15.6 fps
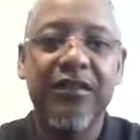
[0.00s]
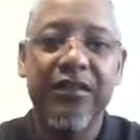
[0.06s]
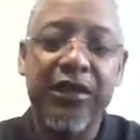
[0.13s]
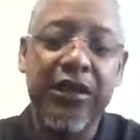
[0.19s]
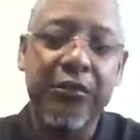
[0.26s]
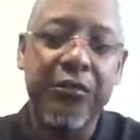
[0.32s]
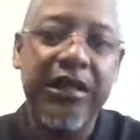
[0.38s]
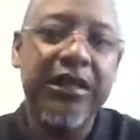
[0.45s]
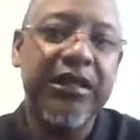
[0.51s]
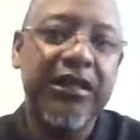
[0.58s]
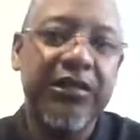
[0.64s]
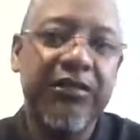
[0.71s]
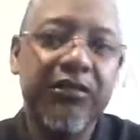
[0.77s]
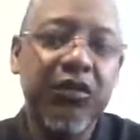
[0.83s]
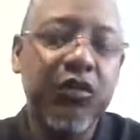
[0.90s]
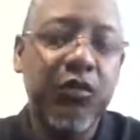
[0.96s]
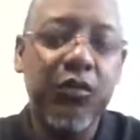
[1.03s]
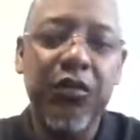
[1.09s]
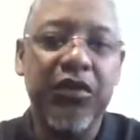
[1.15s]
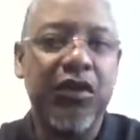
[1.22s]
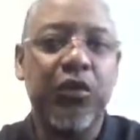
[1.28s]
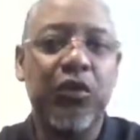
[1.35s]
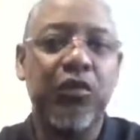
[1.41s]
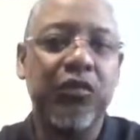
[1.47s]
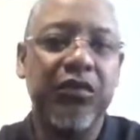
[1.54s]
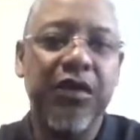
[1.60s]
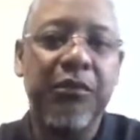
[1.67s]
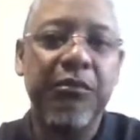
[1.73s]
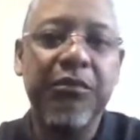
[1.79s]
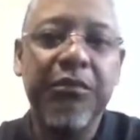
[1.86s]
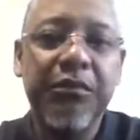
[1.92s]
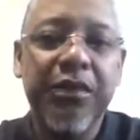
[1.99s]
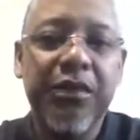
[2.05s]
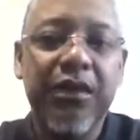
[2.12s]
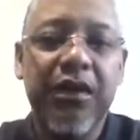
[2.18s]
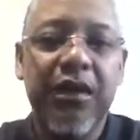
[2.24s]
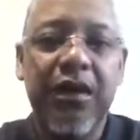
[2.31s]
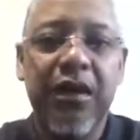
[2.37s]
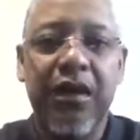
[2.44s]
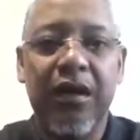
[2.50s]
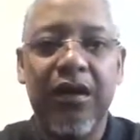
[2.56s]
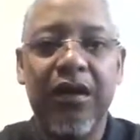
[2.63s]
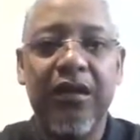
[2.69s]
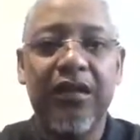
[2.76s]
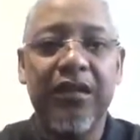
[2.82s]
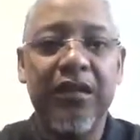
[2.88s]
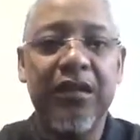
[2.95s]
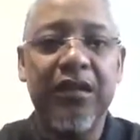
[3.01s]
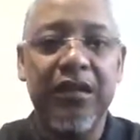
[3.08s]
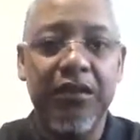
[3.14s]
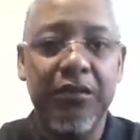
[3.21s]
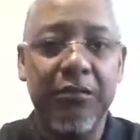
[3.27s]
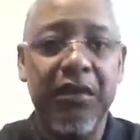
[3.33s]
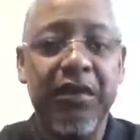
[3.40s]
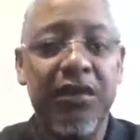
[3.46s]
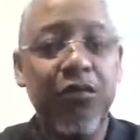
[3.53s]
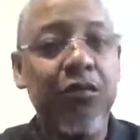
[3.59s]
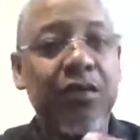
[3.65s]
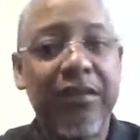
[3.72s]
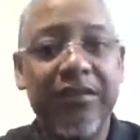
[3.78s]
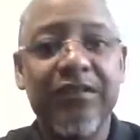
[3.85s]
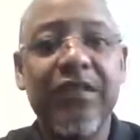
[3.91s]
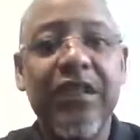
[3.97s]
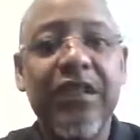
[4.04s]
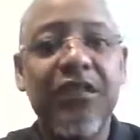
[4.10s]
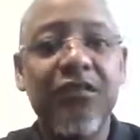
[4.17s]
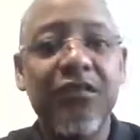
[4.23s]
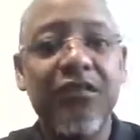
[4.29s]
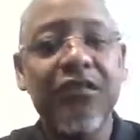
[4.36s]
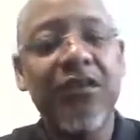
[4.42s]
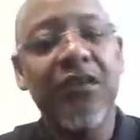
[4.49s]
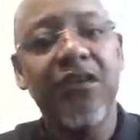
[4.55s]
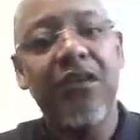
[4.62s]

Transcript: their money. You don't want hold up in getting your money. You want it safe.